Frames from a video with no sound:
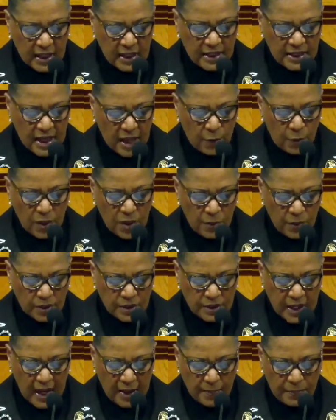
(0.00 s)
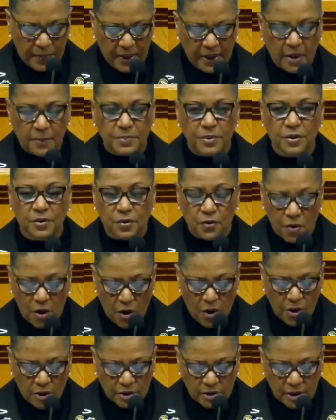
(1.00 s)
yet we will not pick up the
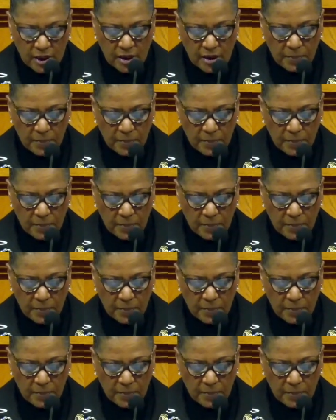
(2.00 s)
cross